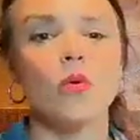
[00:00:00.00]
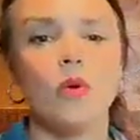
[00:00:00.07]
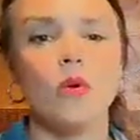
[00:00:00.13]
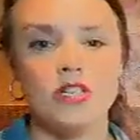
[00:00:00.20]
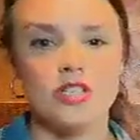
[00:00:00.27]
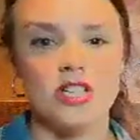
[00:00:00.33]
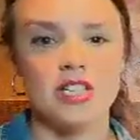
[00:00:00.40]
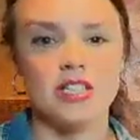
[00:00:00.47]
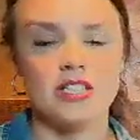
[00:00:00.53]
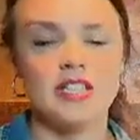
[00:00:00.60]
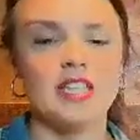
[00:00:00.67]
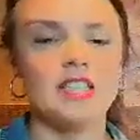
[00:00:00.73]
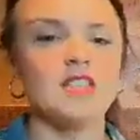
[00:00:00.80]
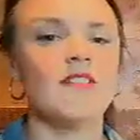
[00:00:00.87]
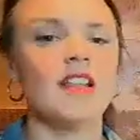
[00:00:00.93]
questions
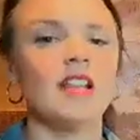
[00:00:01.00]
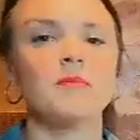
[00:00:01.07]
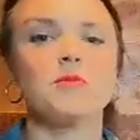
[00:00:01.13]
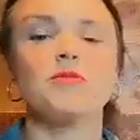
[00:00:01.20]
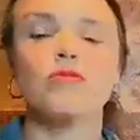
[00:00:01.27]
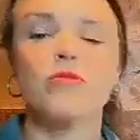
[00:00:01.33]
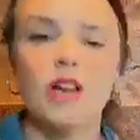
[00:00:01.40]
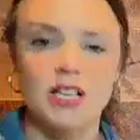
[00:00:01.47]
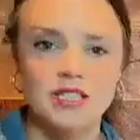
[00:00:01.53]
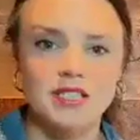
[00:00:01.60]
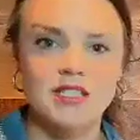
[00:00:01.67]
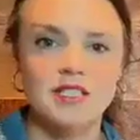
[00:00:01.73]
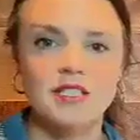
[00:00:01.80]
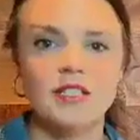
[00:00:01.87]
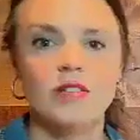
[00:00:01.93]
that develop
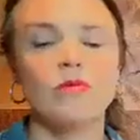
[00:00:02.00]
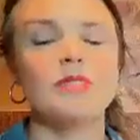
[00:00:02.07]
trust,